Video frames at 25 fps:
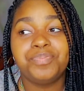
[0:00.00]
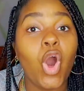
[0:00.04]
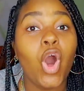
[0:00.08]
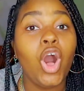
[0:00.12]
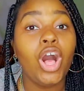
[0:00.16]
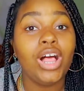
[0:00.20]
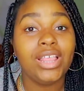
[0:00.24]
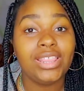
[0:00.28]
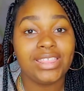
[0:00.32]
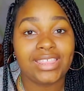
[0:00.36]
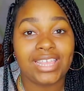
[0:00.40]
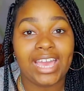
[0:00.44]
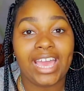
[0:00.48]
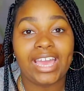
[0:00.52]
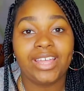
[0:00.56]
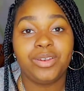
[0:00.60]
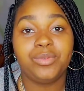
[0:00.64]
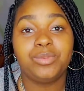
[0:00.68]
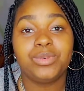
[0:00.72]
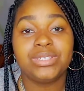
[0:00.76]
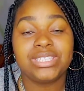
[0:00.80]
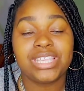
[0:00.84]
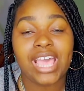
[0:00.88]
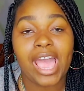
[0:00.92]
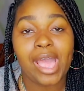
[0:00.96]
All
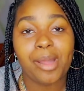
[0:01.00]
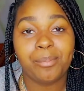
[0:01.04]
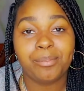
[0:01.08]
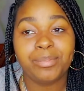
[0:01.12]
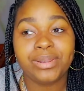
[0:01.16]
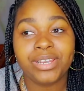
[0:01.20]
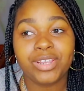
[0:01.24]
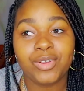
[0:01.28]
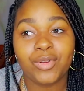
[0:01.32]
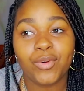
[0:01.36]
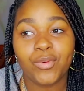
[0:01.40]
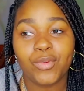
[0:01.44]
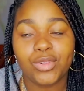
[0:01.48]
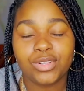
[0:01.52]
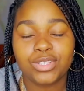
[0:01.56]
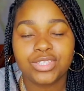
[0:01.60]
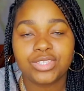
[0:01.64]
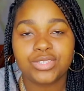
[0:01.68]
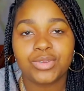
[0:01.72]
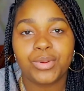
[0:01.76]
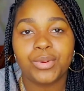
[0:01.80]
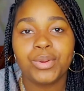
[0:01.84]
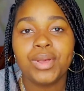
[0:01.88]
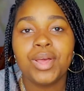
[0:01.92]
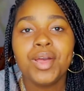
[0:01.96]
that was happening
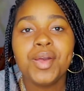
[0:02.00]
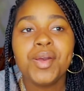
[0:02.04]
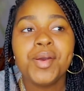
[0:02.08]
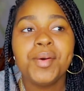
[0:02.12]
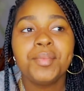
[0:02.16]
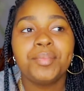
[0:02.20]
also,